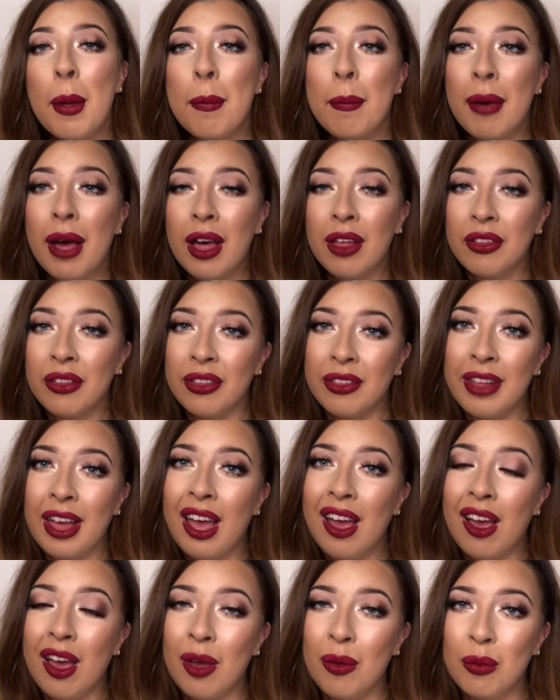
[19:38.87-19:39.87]
But other than
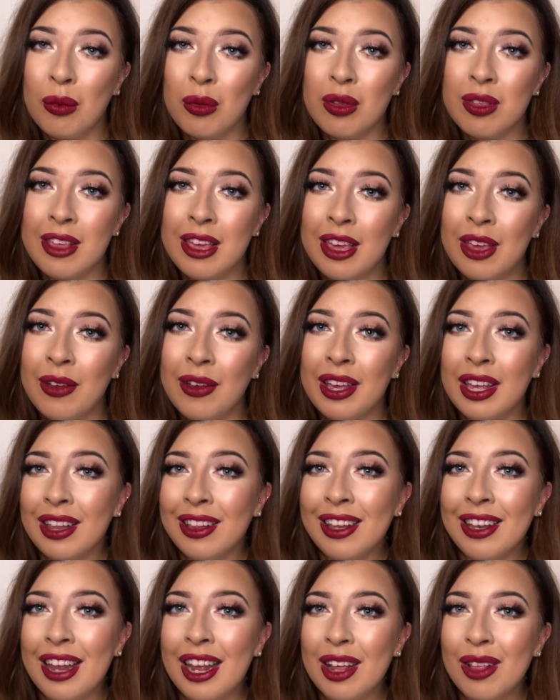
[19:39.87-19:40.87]
that, I will see you in
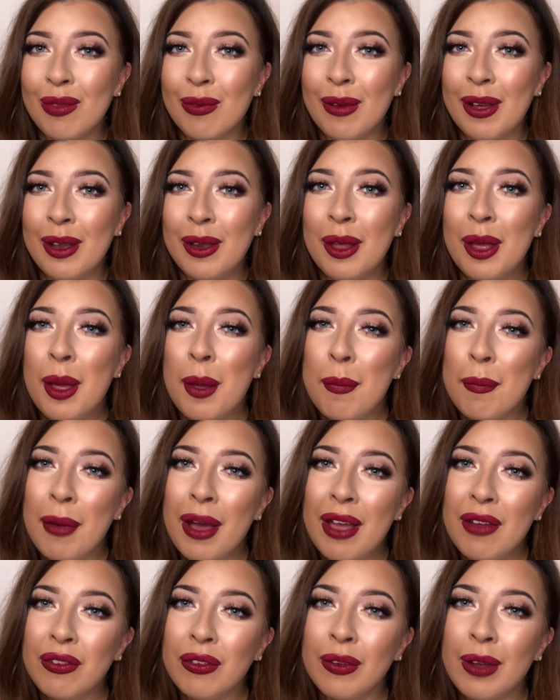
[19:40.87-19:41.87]
the next one.
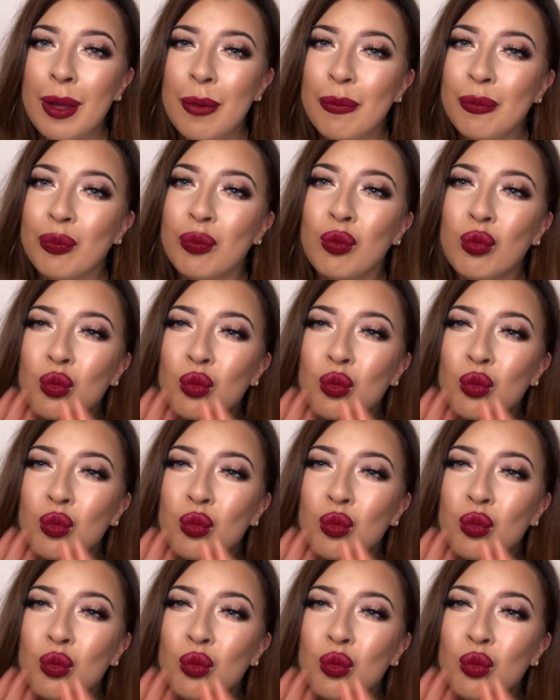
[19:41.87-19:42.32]
Bye everyone.